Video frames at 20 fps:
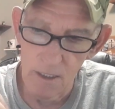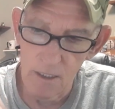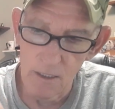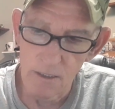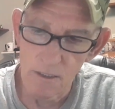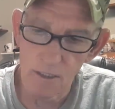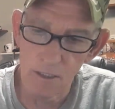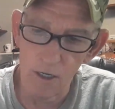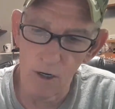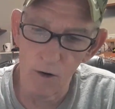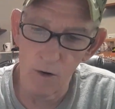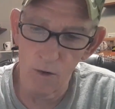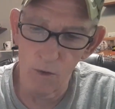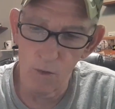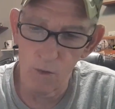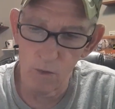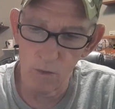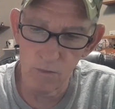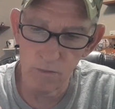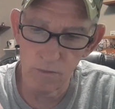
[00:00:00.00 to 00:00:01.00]

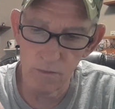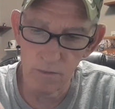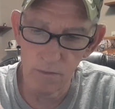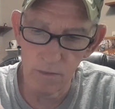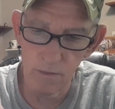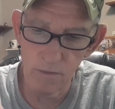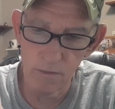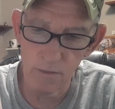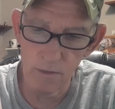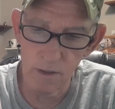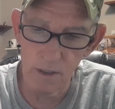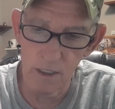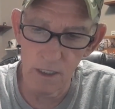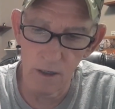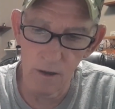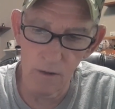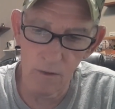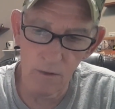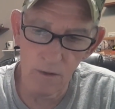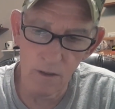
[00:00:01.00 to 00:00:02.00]
So,
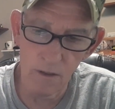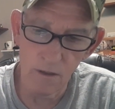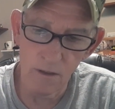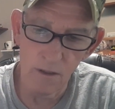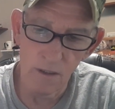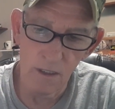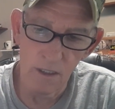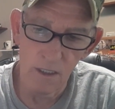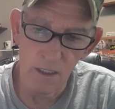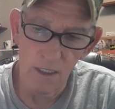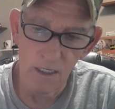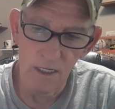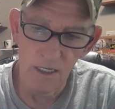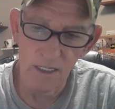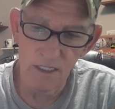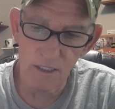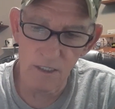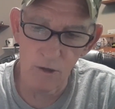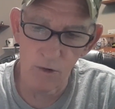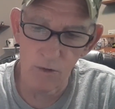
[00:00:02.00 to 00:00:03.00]

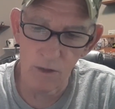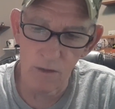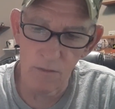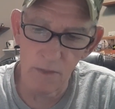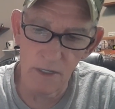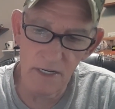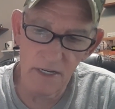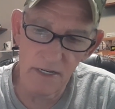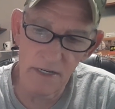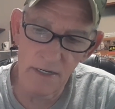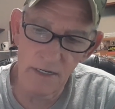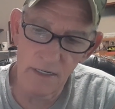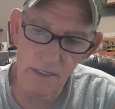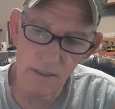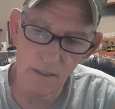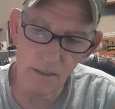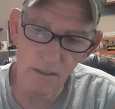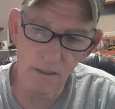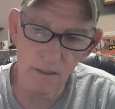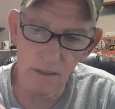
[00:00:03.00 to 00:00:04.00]
it's going to be
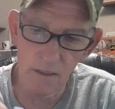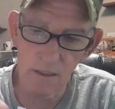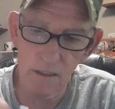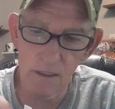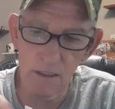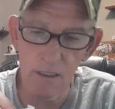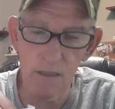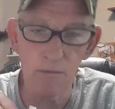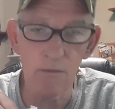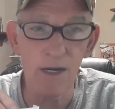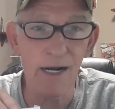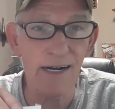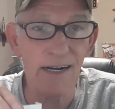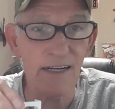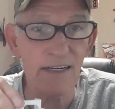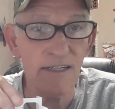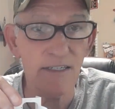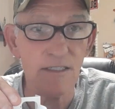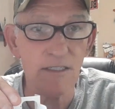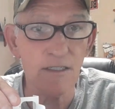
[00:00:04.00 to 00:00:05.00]
something like
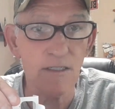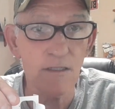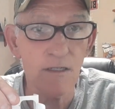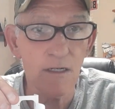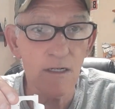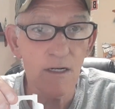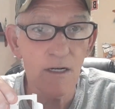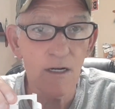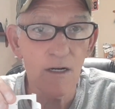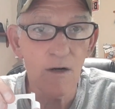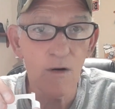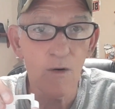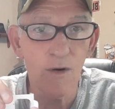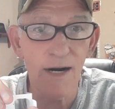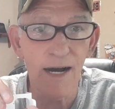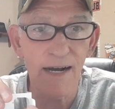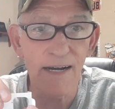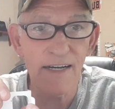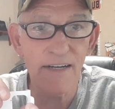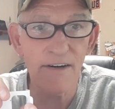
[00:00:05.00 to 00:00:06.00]
this when
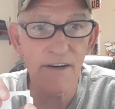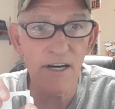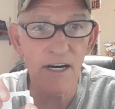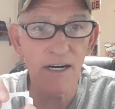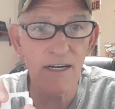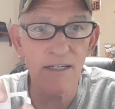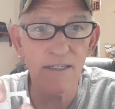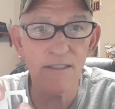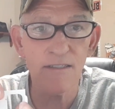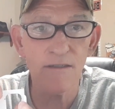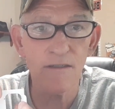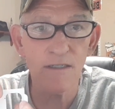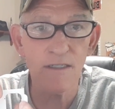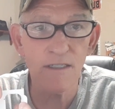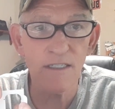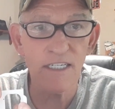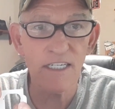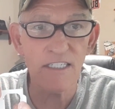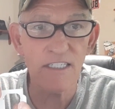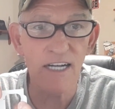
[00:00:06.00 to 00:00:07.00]
I get done
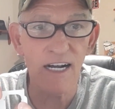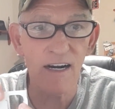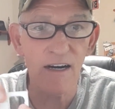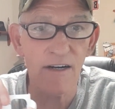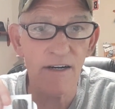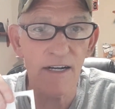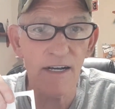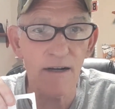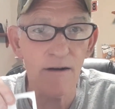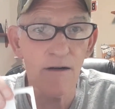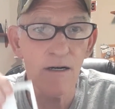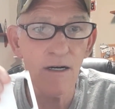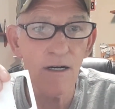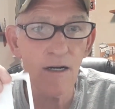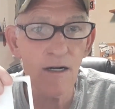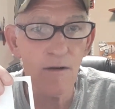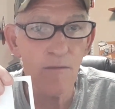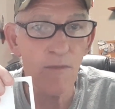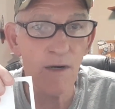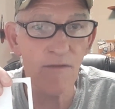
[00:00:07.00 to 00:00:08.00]
detailing it.
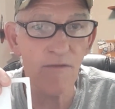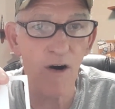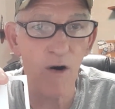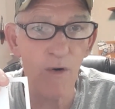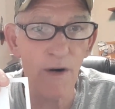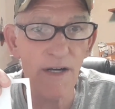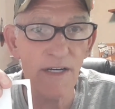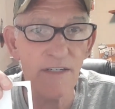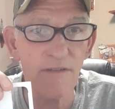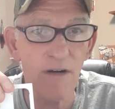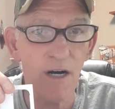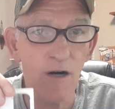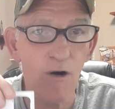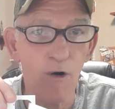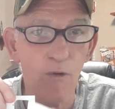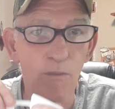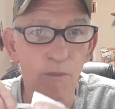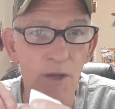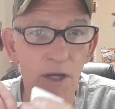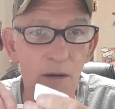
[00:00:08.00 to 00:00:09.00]
But I've already
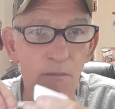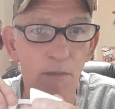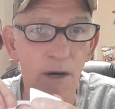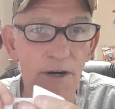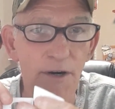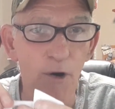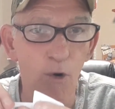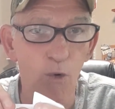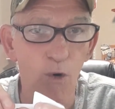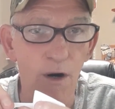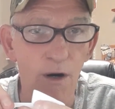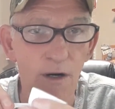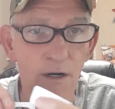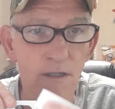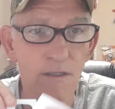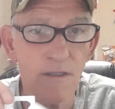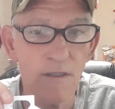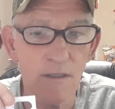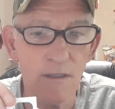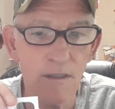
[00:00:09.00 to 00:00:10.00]
opened up my door
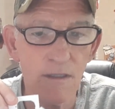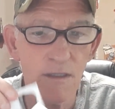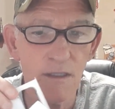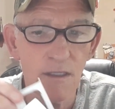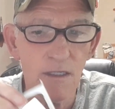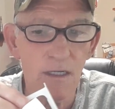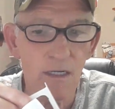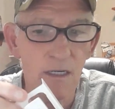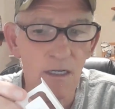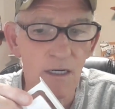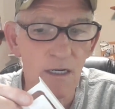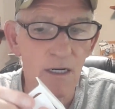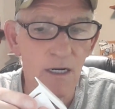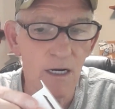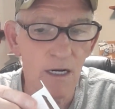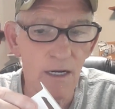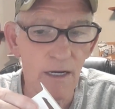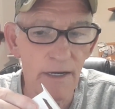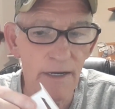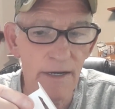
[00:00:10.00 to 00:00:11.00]

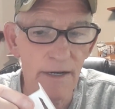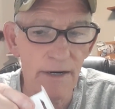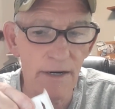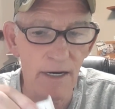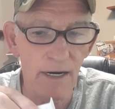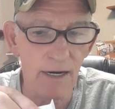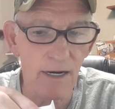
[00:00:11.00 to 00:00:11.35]
and